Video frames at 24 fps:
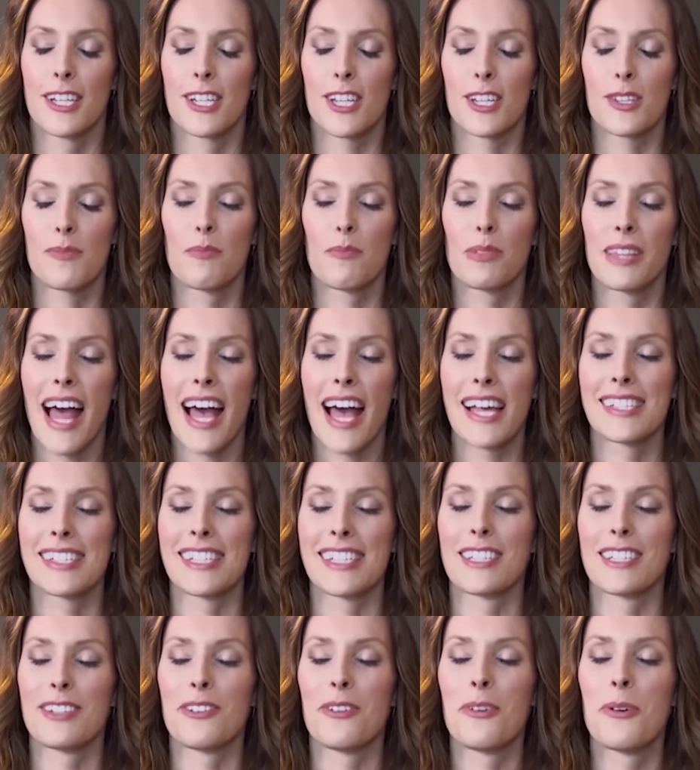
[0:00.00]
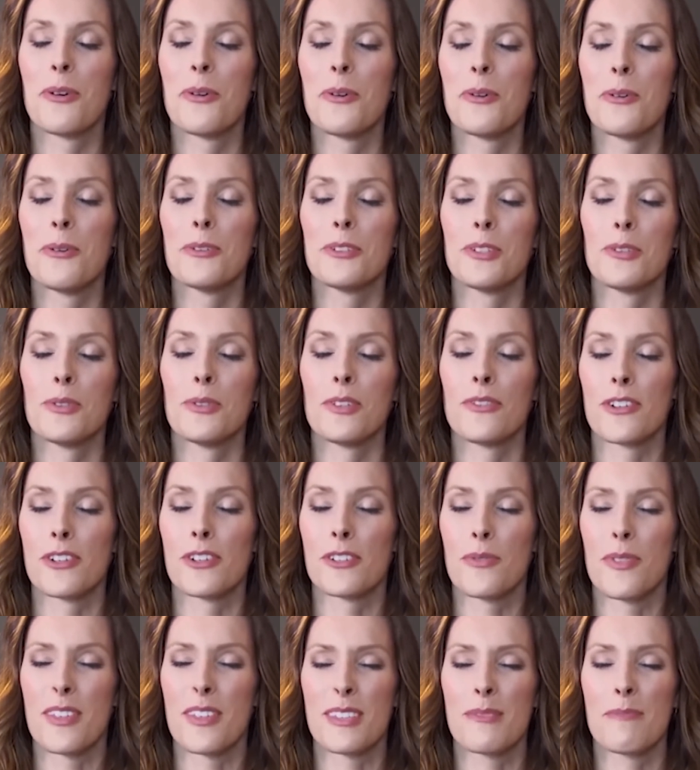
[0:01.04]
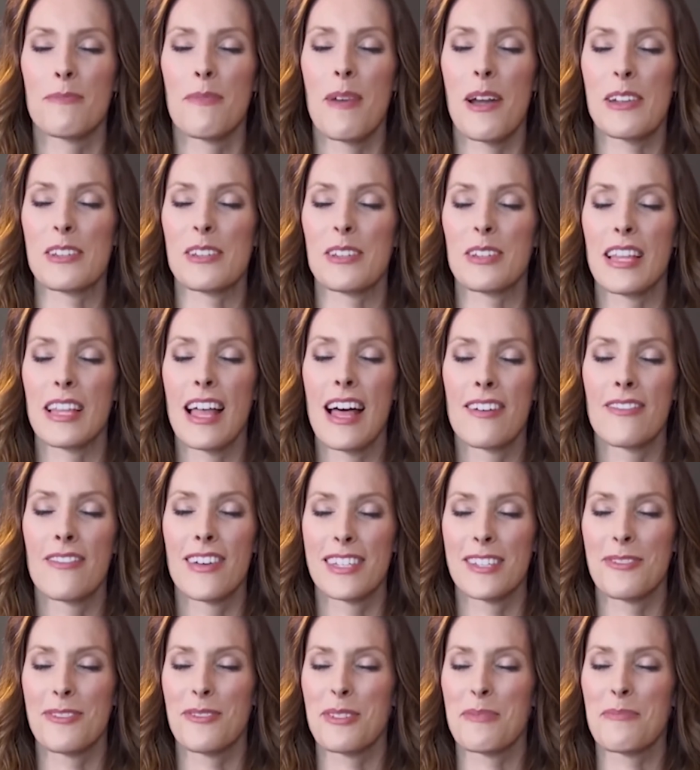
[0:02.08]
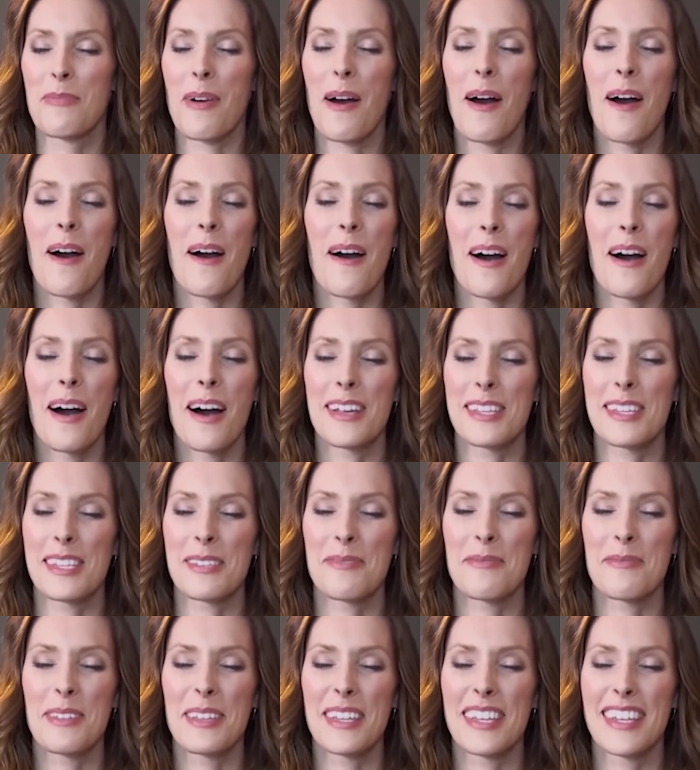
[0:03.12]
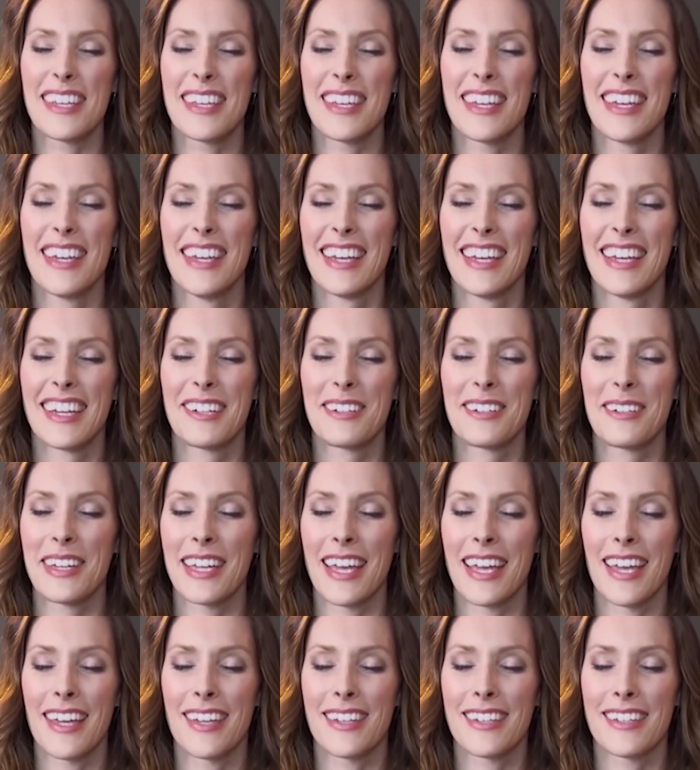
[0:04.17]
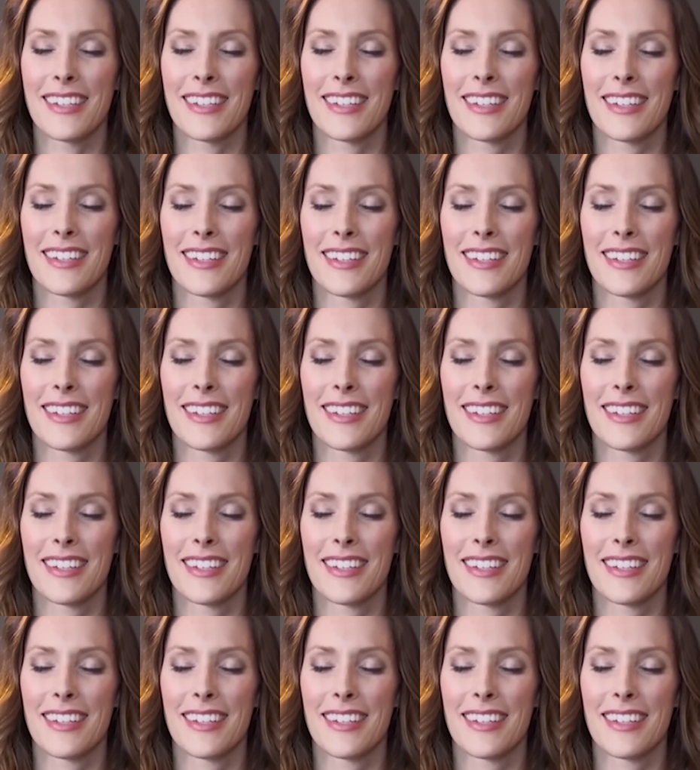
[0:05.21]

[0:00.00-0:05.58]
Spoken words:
Just blasting the whole universe with as much love as you can possibly create.